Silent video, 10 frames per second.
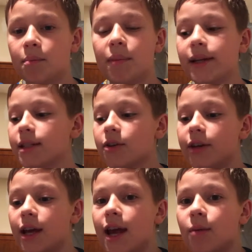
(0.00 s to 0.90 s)

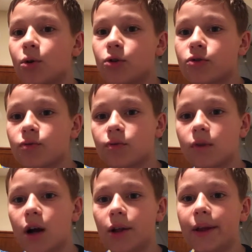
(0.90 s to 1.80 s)
basically Ambrose,
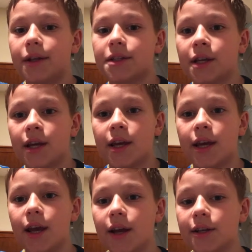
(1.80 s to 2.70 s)
Rollins,
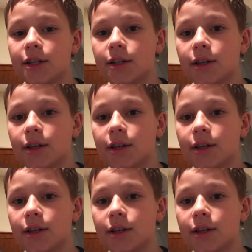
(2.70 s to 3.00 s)
and